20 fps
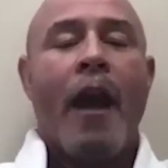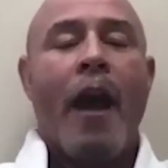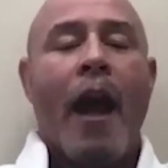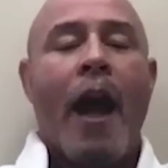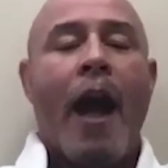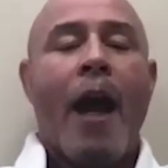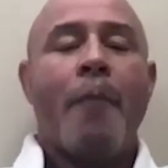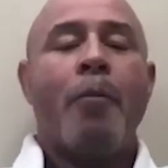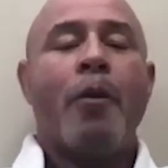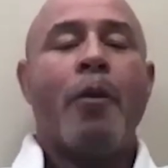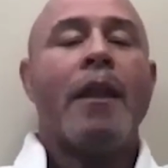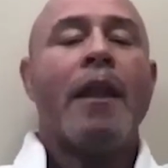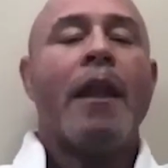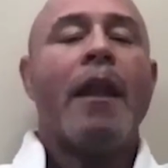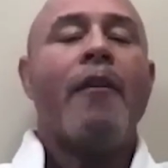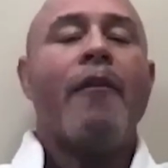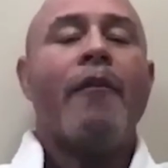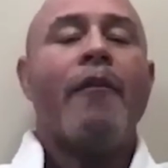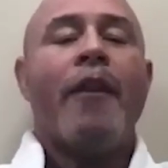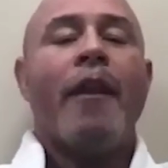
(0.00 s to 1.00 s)
I
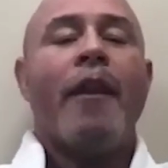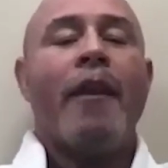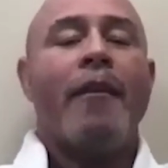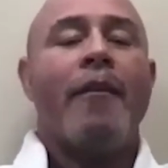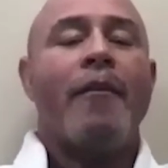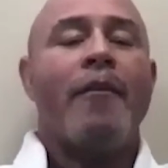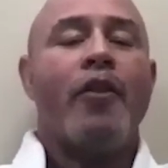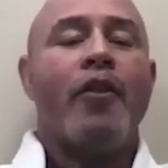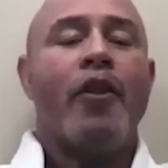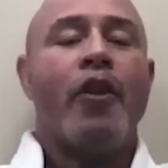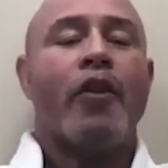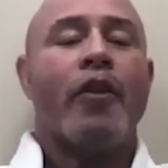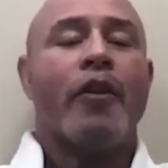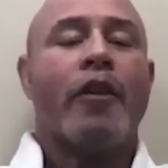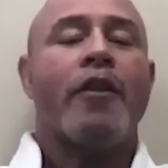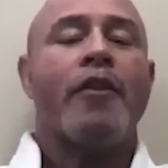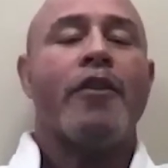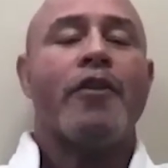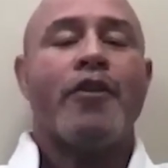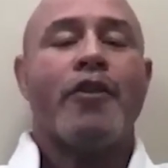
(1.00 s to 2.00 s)
believe that your
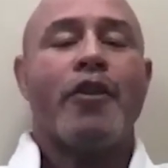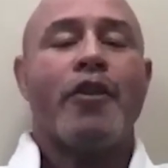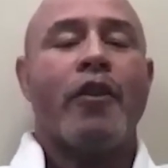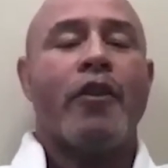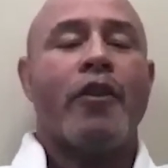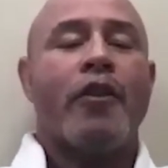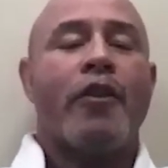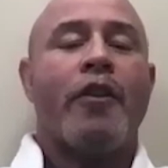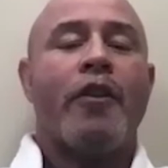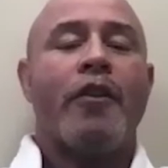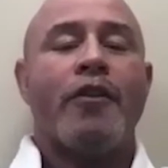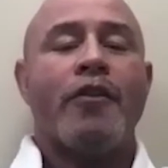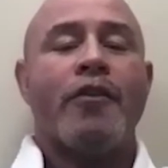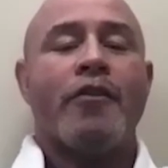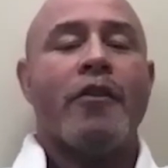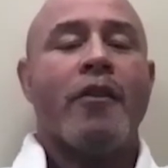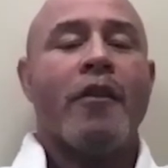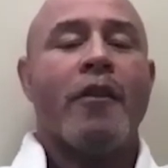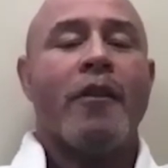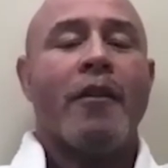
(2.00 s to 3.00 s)
concern
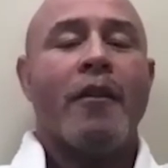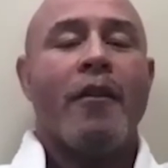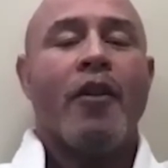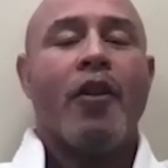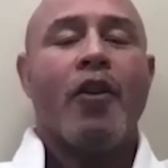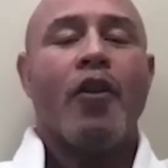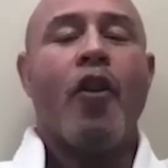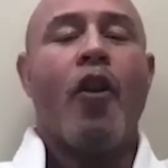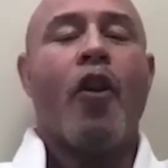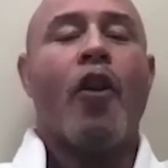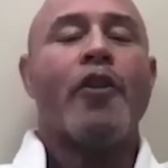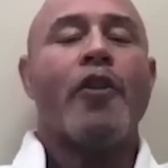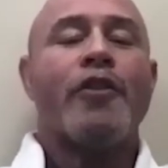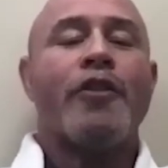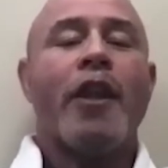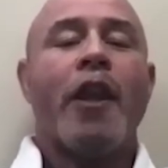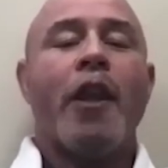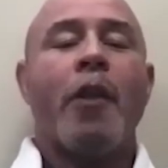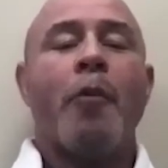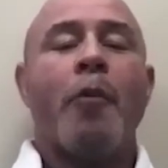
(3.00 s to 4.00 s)
is
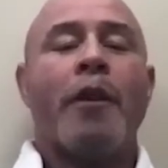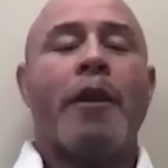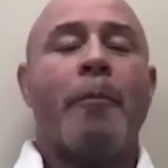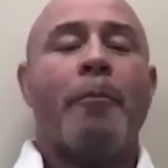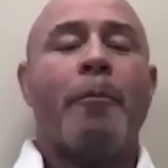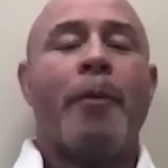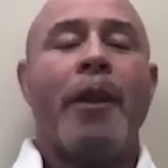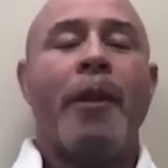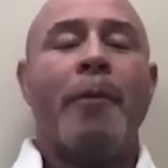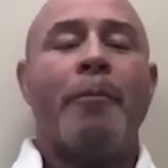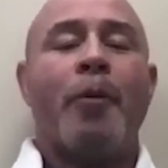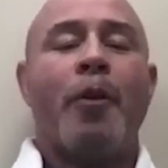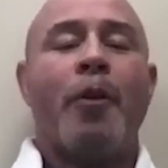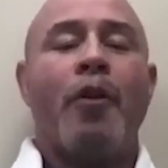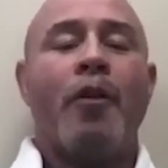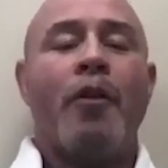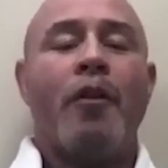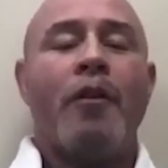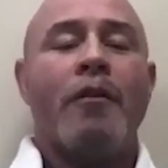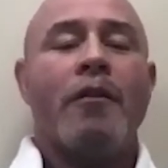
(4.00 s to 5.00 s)
largely with the
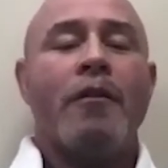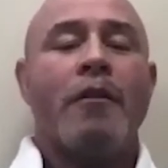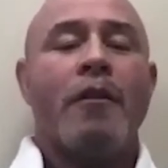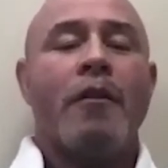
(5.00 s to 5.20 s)
people